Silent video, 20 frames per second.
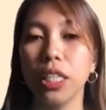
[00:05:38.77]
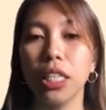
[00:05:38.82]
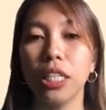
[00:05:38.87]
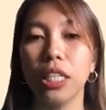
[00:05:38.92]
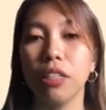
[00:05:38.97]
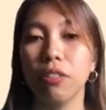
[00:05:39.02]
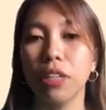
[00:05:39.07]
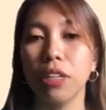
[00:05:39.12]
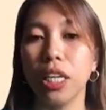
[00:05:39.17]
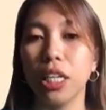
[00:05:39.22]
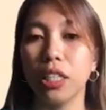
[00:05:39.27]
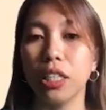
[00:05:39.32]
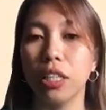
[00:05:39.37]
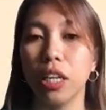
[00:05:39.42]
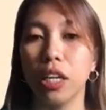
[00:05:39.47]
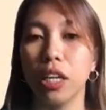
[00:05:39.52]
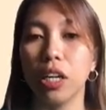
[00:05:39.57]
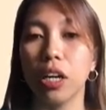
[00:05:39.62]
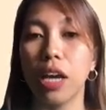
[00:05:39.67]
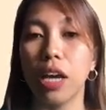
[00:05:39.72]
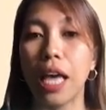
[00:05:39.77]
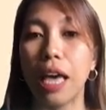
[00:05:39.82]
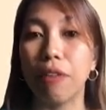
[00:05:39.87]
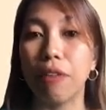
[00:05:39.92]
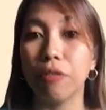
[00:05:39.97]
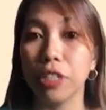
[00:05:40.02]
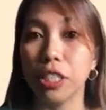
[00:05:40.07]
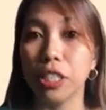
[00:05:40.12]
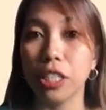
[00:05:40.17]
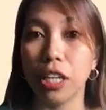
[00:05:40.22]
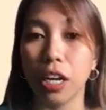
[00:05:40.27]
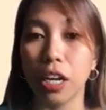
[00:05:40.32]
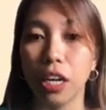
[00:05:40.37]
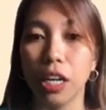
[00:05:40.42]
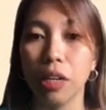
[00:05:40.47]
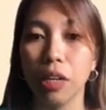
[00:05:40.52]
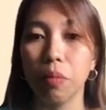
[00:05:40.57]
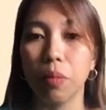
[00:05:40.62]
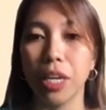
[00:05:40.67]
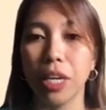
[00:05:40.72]
create their
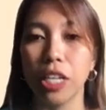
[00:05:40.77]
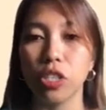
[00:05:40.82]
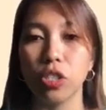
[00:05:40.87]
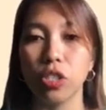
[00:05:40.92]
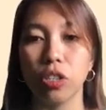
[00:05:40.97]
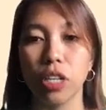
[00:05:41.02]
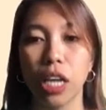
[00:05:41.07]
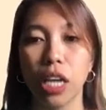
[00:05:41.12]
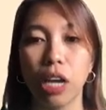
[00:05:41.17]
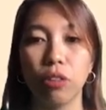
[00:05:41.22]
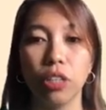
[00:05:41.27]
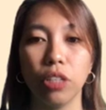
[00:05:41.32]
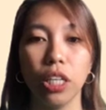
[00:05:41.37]
avatar based on how